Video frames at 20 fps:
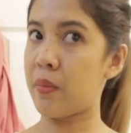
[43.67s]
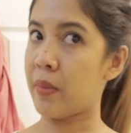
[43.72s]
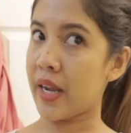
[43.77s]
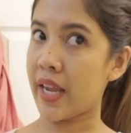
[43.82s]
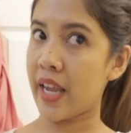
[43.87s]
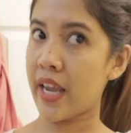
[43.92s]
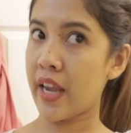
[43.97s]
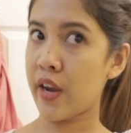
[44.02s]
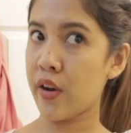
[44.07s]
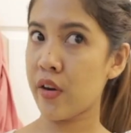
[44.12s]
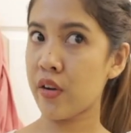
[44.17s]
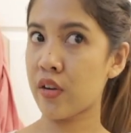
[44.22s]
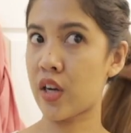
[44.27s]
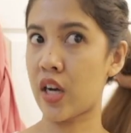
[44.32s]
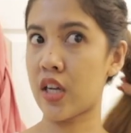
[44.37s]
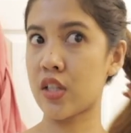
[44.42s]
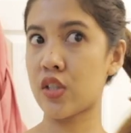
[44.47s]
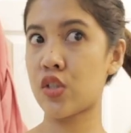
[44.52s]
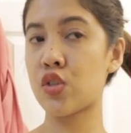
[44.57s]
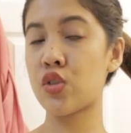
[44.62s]
My hair
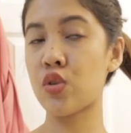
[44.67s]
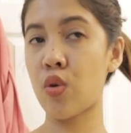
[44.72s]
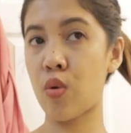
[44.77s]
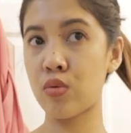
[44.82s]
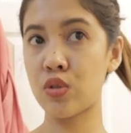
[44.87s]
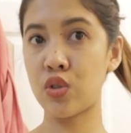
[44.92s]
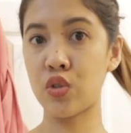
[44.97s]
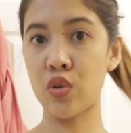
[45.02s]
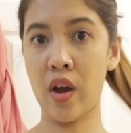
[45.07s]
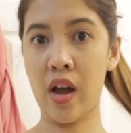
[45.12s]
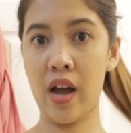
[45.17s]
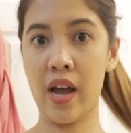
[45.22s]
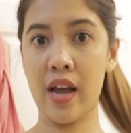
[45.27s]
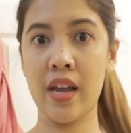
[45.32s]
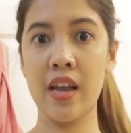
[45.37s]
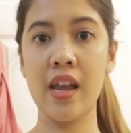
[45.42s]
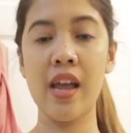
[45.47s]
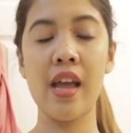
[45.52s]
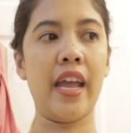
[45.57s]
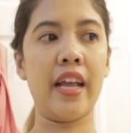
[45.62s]
got so
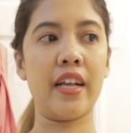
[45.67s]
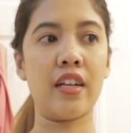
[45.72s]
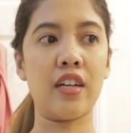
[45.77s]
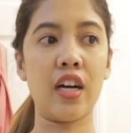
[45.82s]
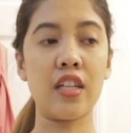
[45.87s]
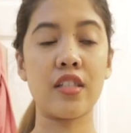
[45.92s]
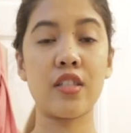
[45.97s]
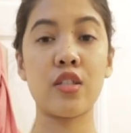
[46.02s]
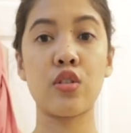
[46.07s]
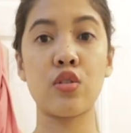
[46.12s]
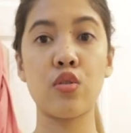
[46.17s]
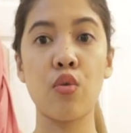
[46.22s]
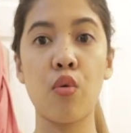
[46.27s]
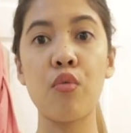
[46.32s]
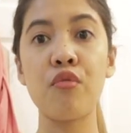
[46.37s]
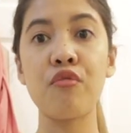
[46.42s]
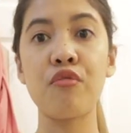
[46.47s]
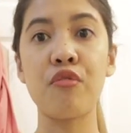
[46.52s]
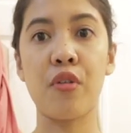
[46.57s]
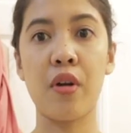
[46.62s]
dry and got
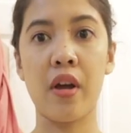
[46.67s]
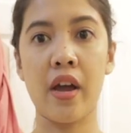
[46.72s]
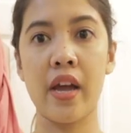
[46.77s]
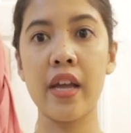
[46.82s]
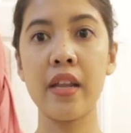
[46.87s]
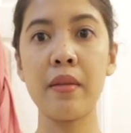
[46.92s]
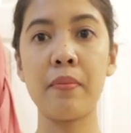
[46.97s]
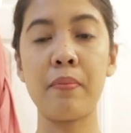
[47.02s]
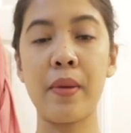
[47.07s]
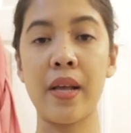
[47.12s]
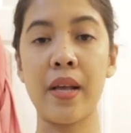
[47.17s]
so fried